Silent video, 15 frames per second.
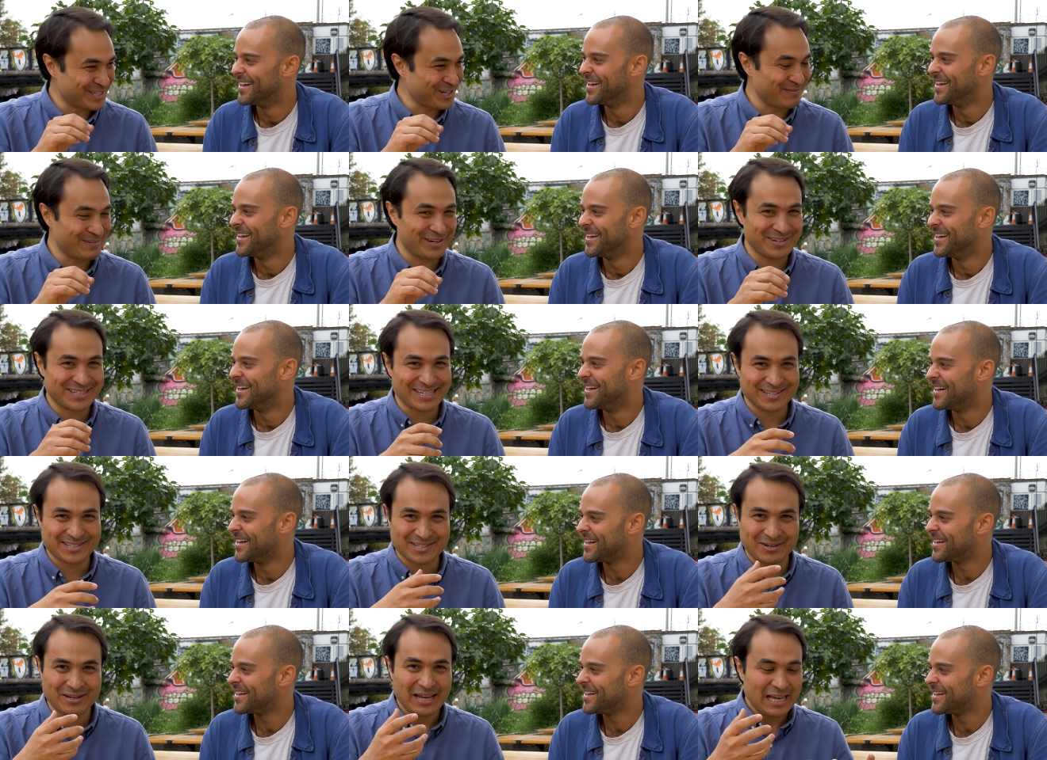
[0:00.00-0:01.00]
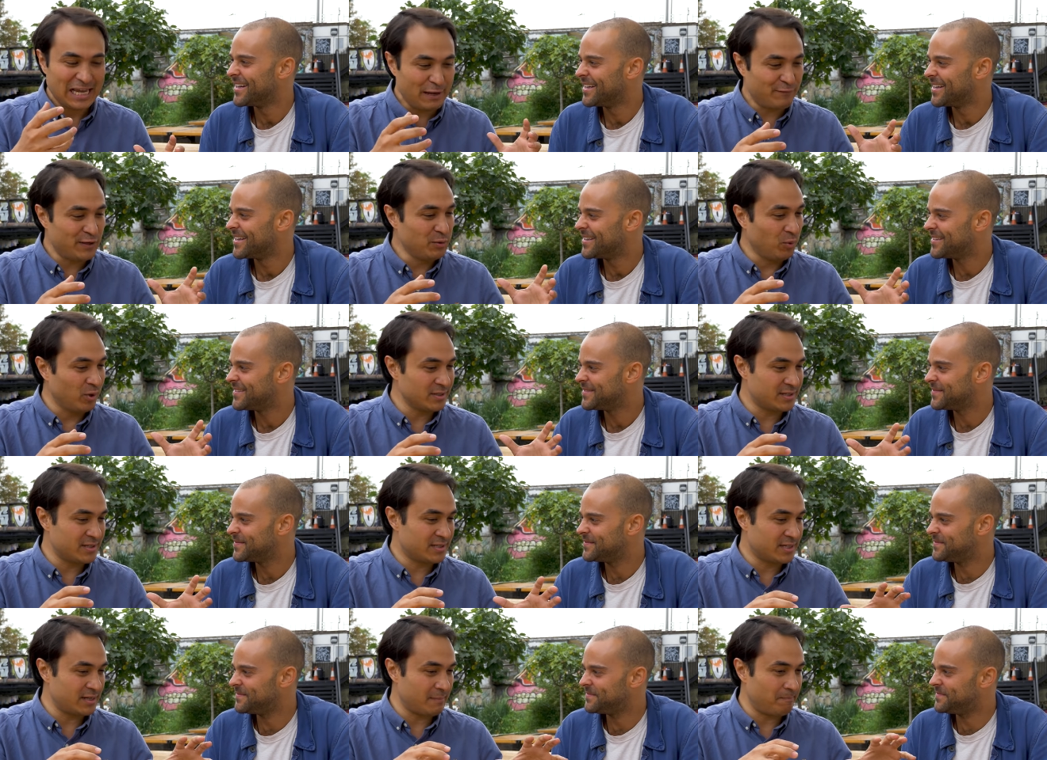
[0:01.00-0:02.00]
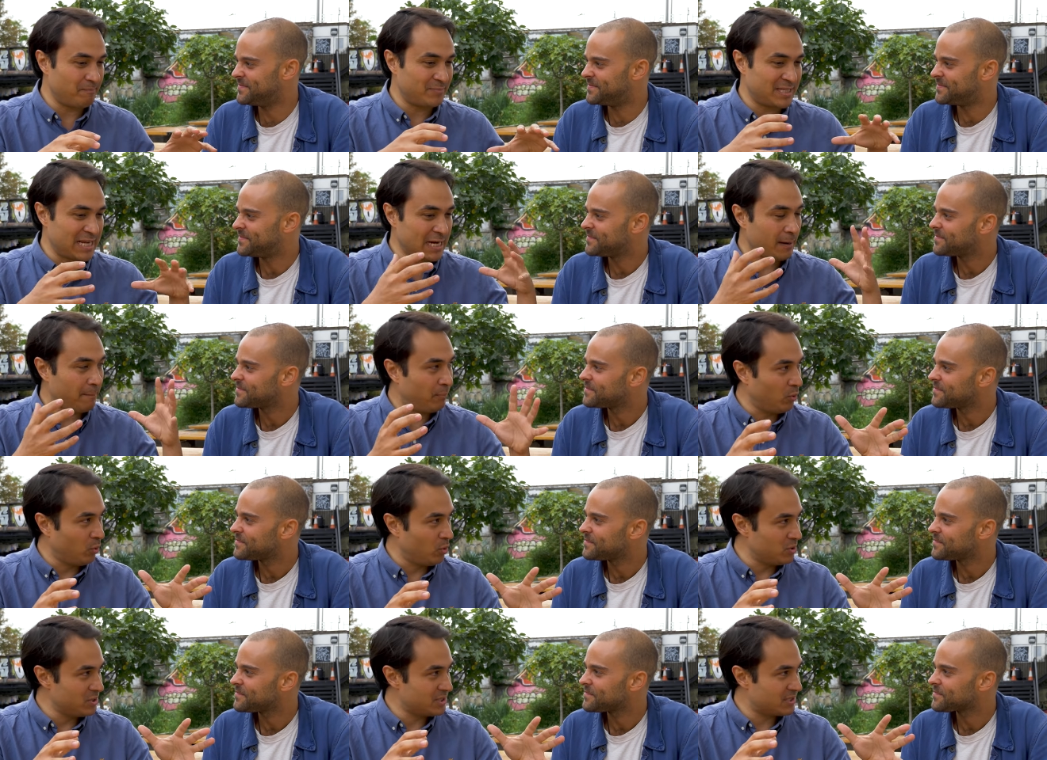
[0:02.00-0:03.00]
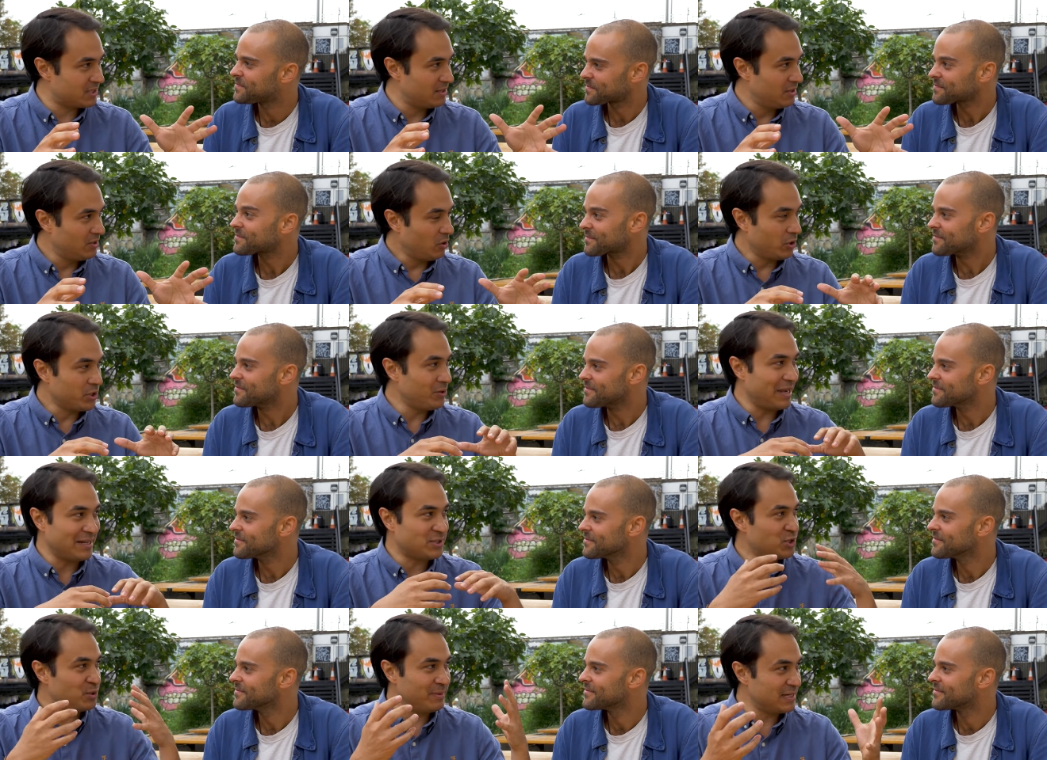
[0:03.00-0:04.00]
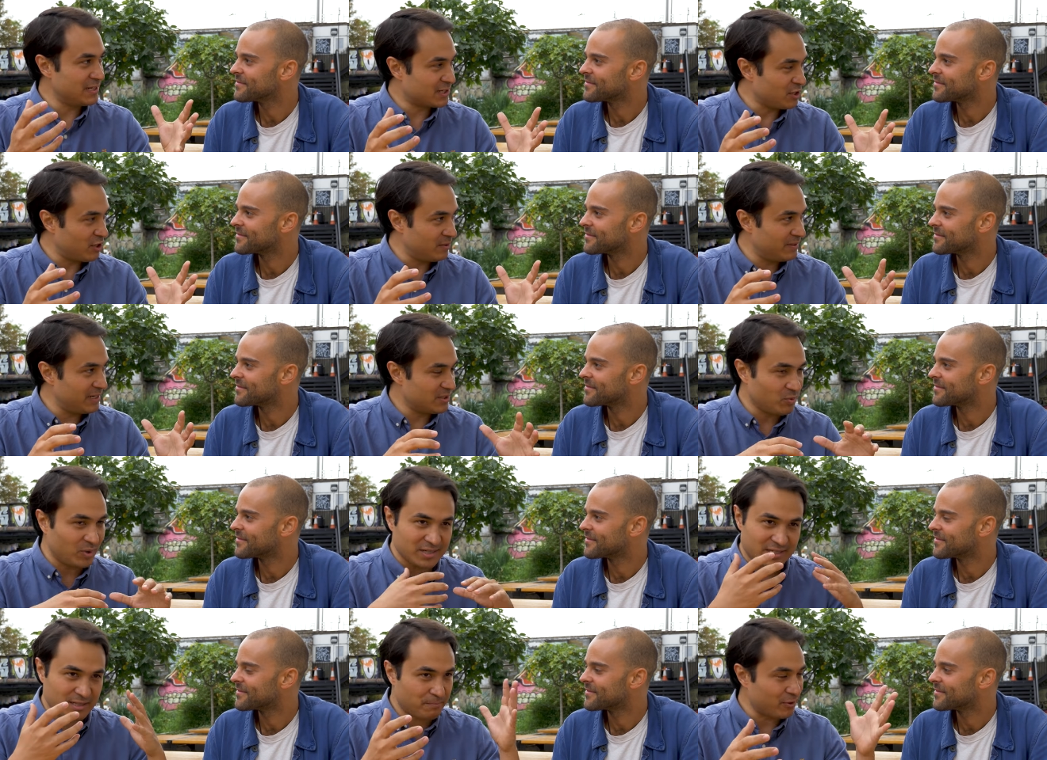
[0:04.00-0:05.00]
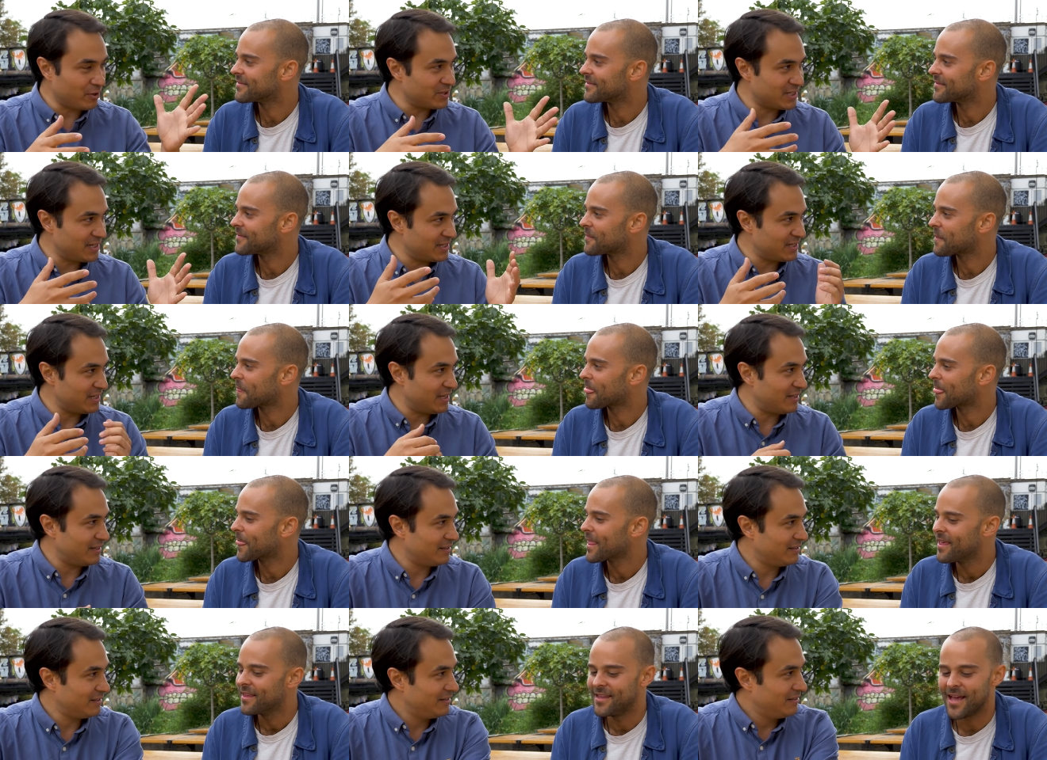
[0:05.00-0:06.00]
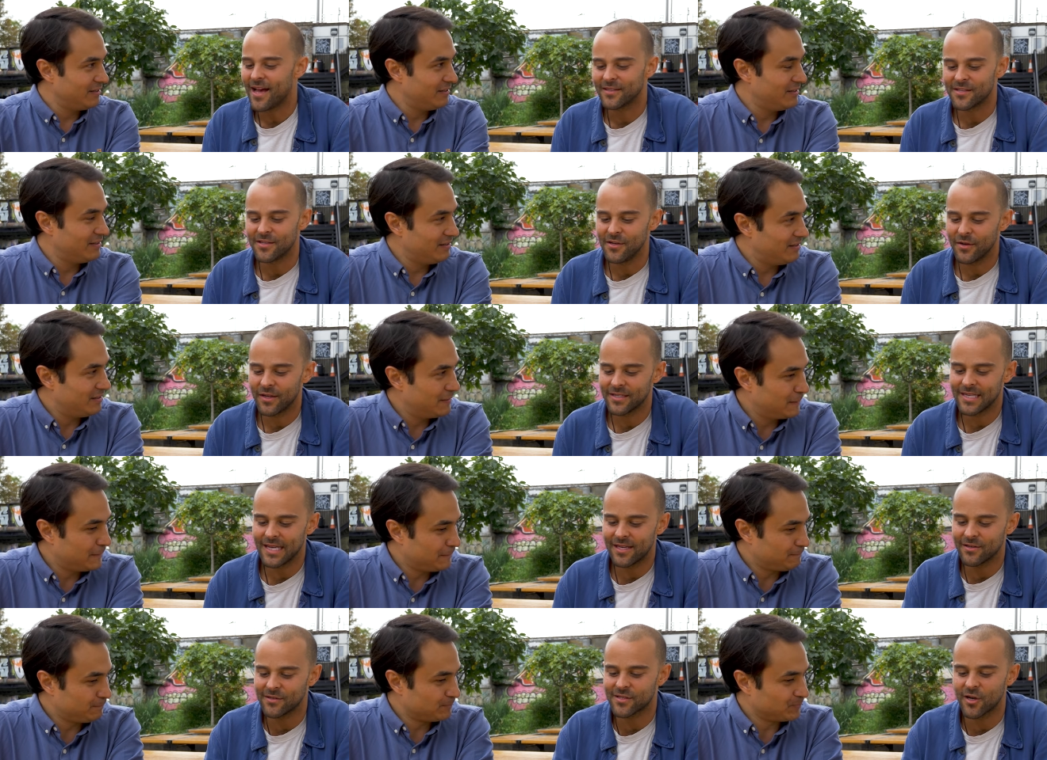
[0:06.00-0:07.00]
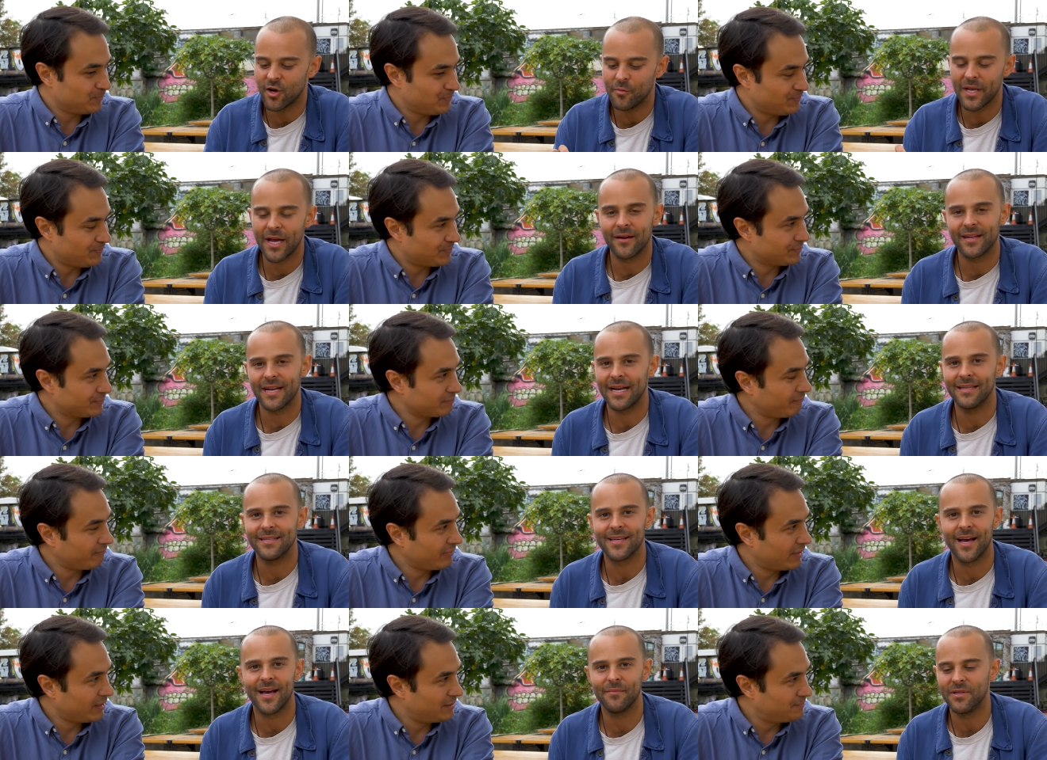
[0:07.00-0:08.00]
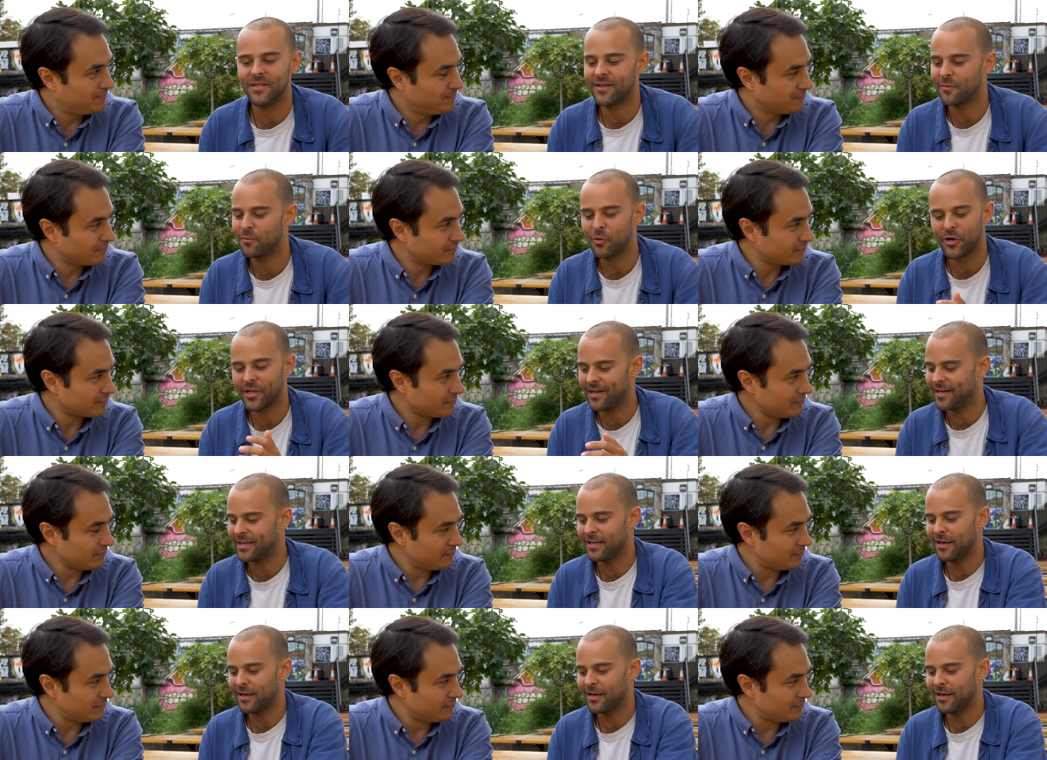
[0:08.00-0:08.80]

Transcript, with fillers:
Speaker 1: SCOBY Hotels. So if you wanted to take a pause or you had too many SCOBYs, what's the process there?
Speaker 2: Yeah, so you can take your SCOBY out at any time and you can put it in